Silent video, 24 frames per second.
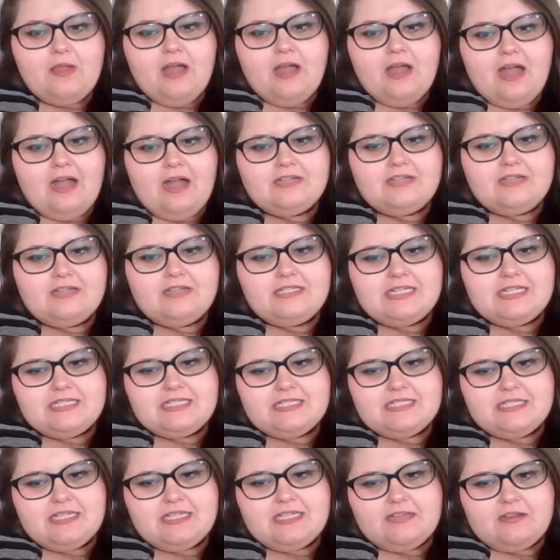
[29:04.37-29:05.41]
How did
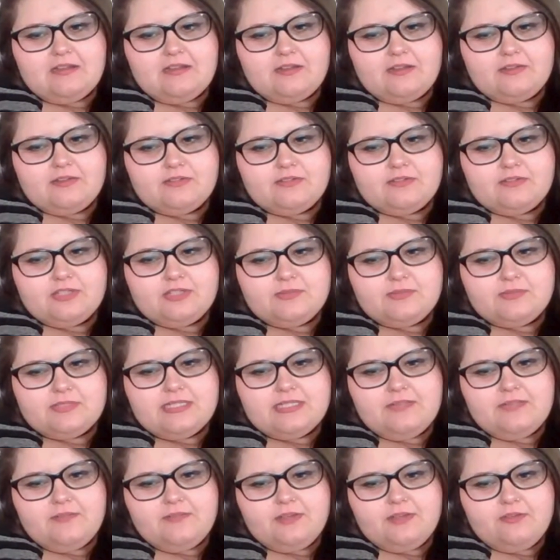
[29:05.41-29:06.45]
Destiny not know she was
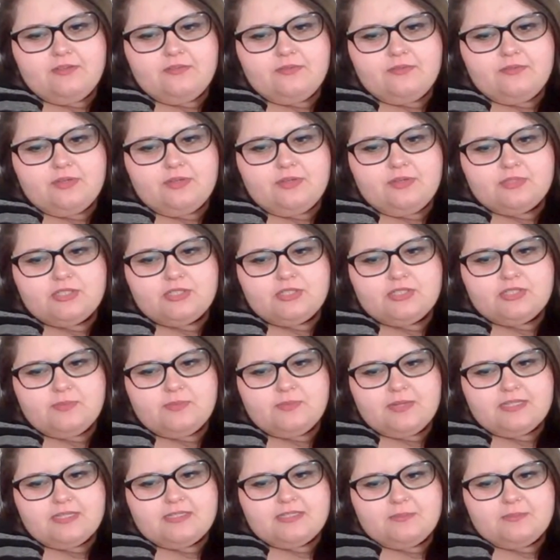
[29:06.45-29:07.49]
leaving you? No one just
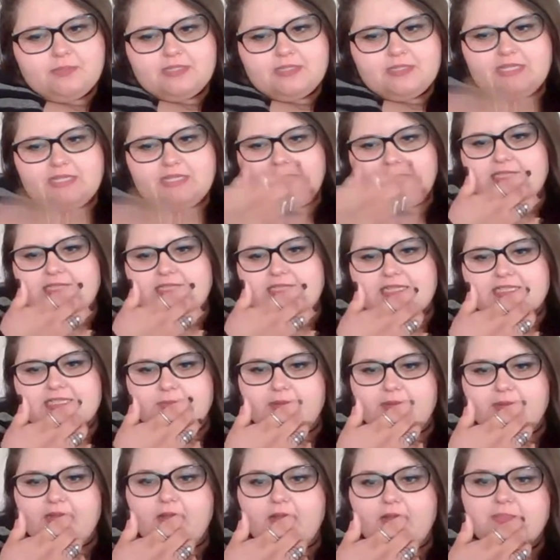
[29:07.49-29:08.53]
wakes up one day and decides to
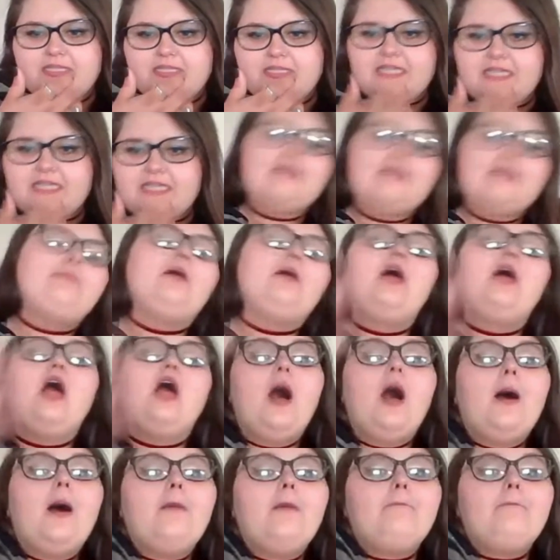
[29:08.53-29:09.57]
break up. Takes time.
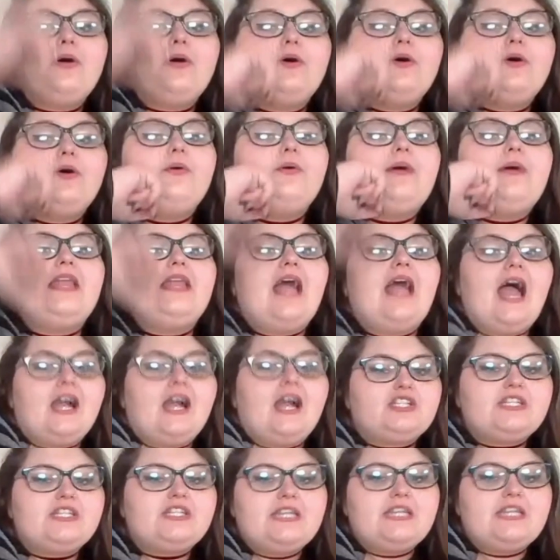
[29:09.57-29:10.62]
Boom, it
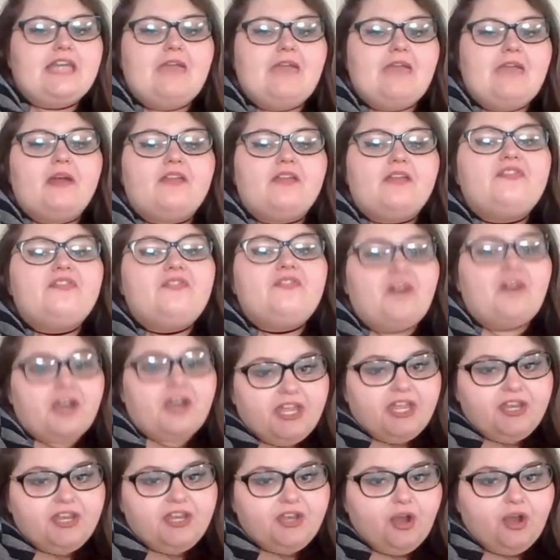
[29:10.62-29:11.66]
actually came out of
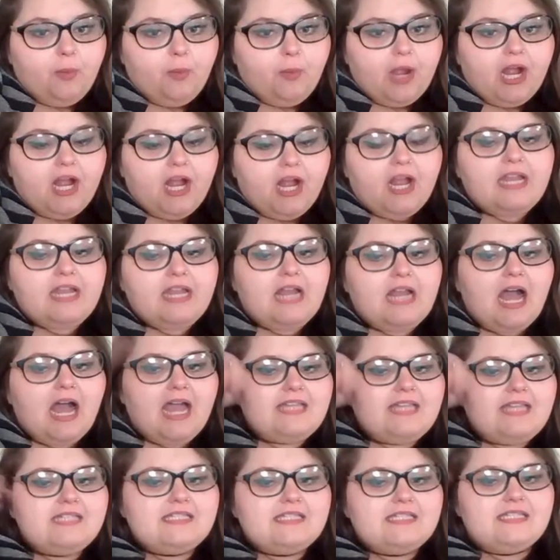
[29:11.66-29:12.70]
fucking nowhere, and
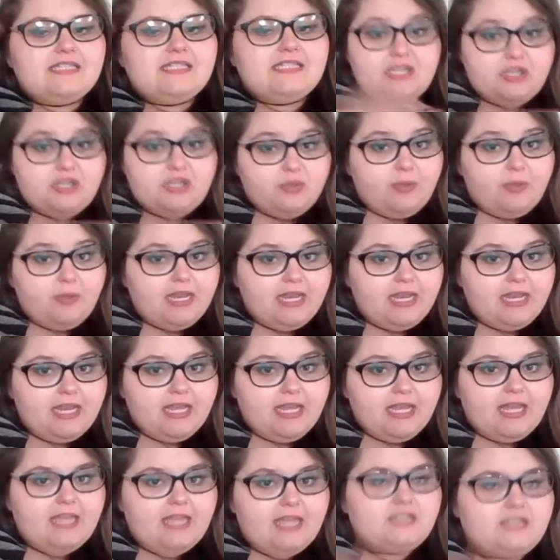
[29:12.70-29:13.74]
I insinuated
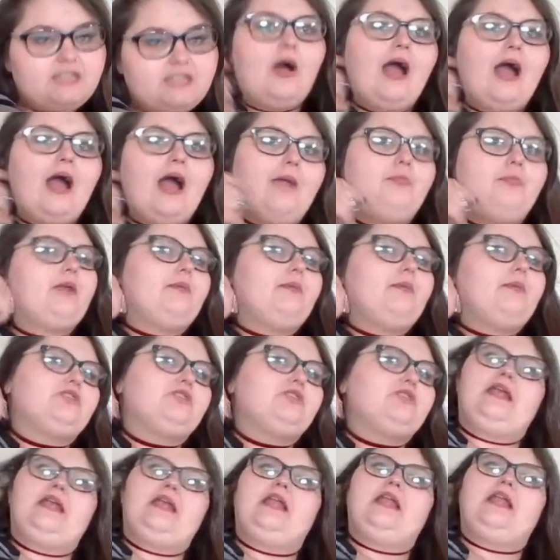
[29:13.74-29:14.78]
it, so I pretty much
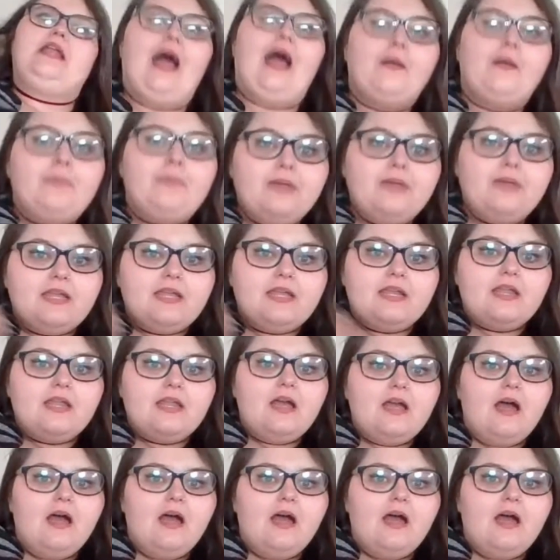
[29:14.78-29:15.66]
made it happen.